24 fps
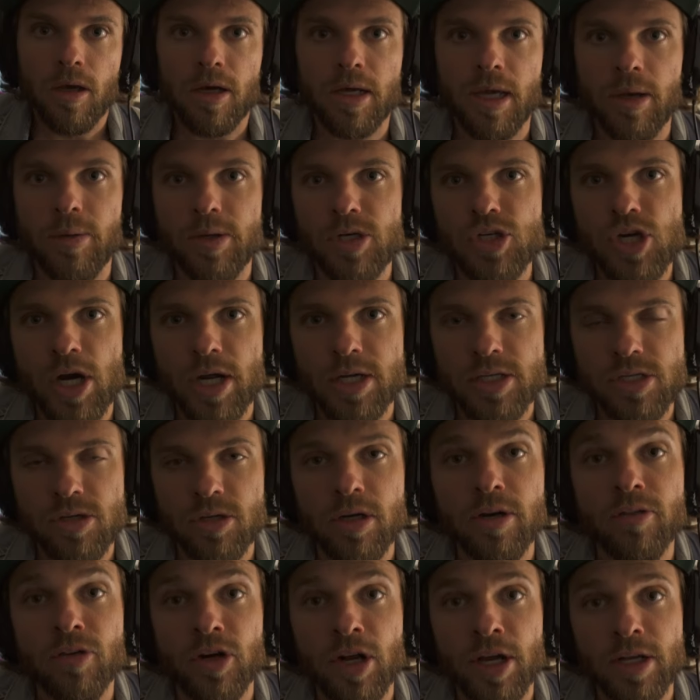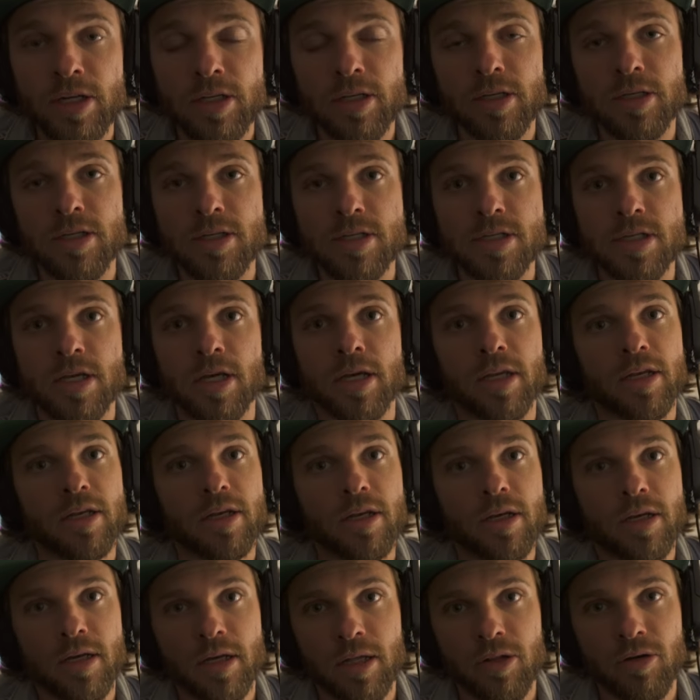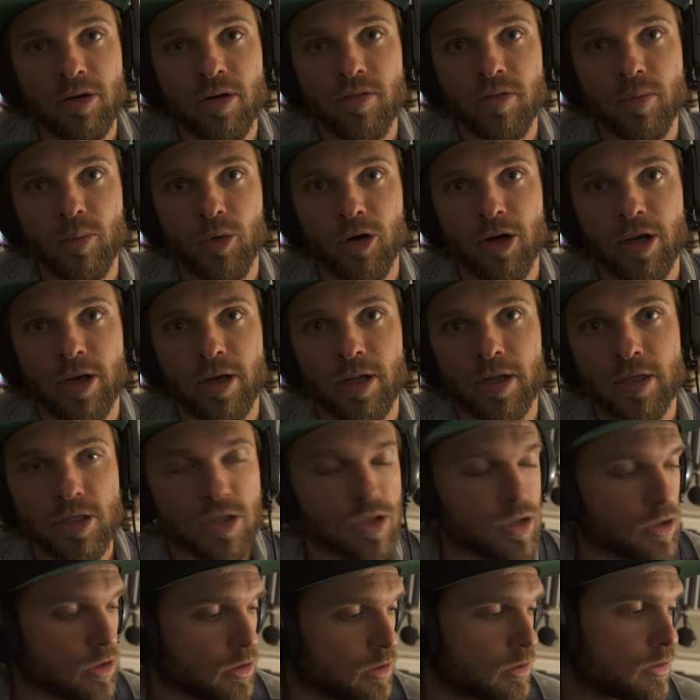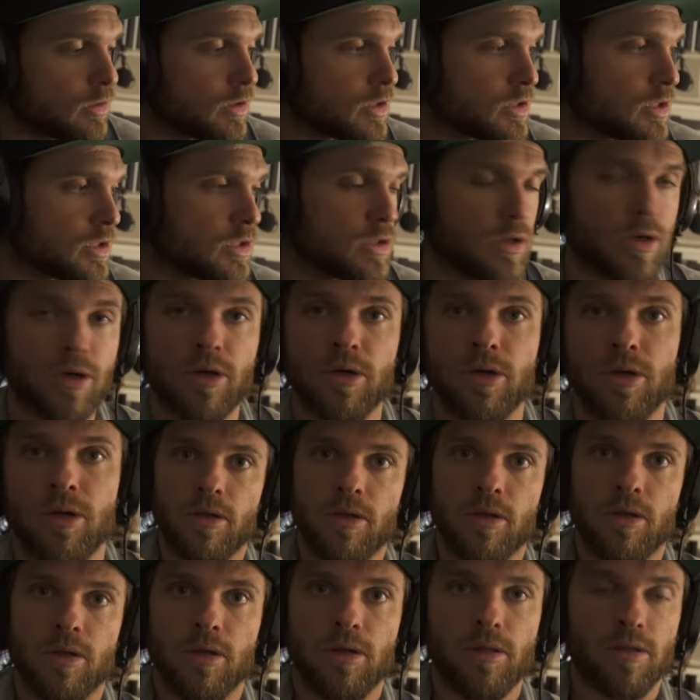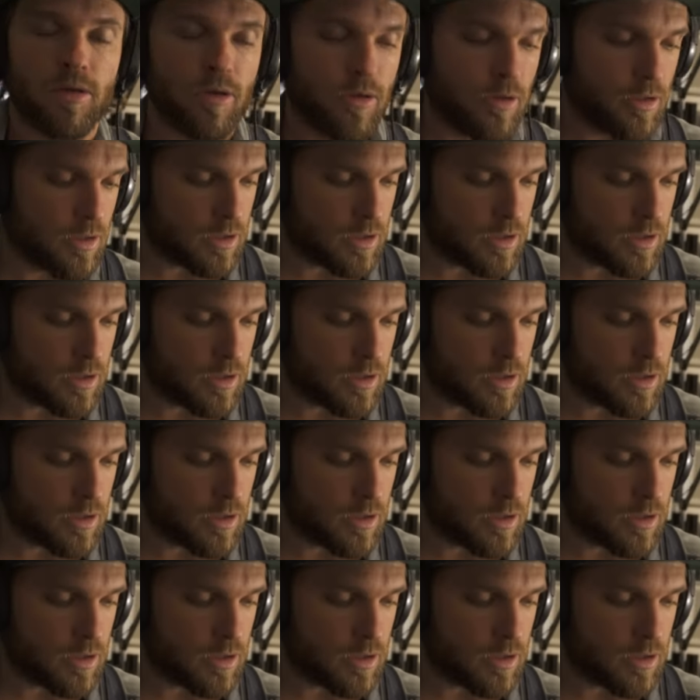Okay, we tried two different ideas and neither of them were hitting, so this is our third